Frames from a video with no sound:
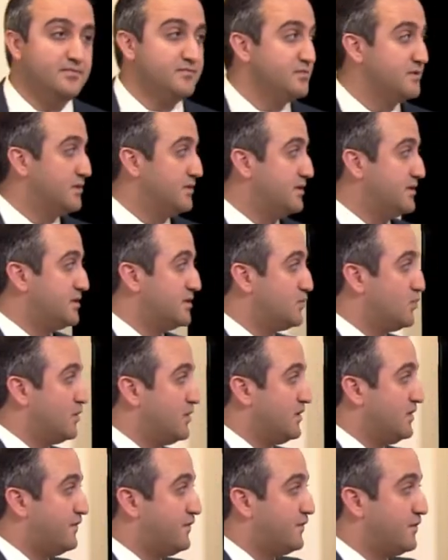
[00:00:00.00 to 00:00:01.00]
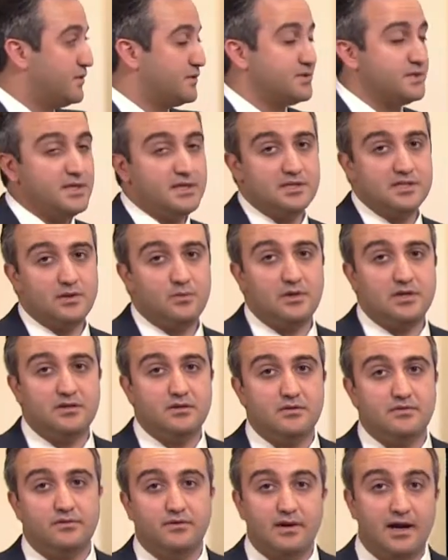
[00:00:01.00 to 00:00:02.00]
So this is one of the first things that we
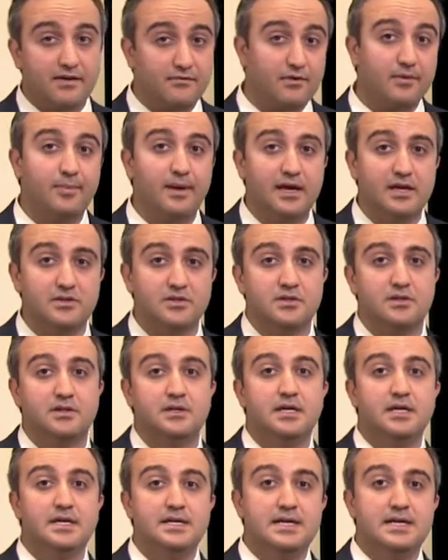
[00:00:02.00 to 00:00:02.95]
do for every patient,